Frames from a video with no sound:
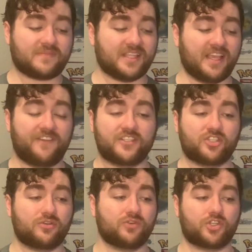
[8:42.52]
If it's
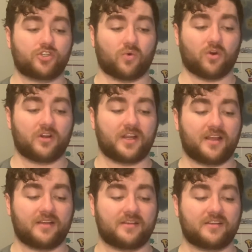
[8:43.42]
too short,
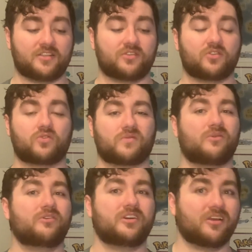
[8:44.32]

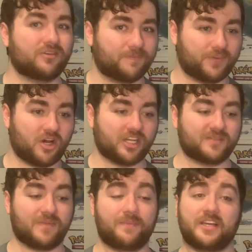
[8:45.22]
throw in another boss.
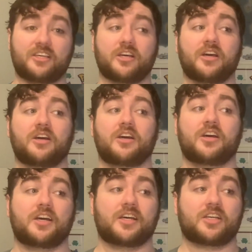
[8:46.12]
Maybe
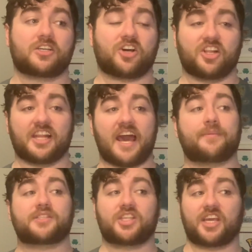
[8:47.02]

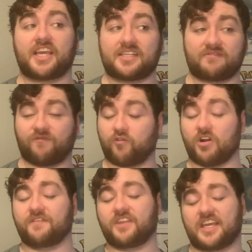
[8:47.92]
collapse the
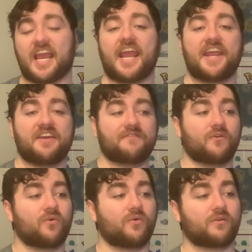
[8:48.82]
front of the cave
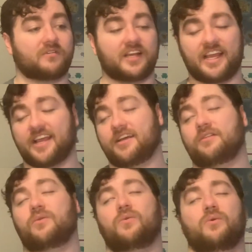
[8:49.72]

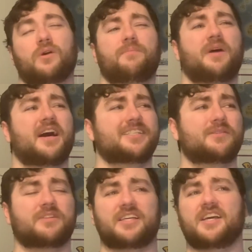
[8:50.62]
or
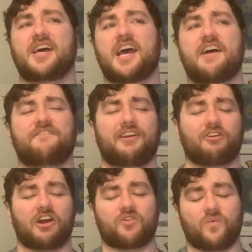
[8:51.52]
possibly
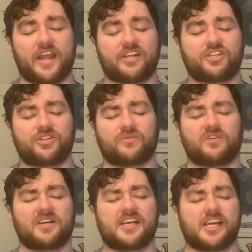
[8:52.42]
figure out a way
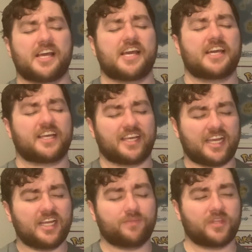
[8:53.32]
to
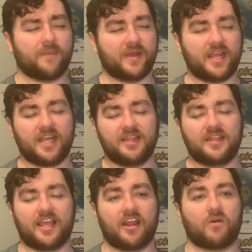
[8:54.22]
keep them in
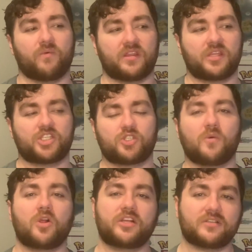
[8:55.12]
there with
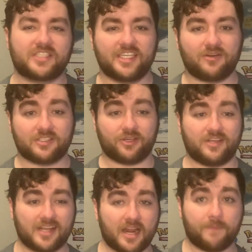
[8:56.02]
small little secrets that you
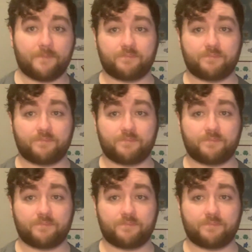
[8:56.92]
can kind of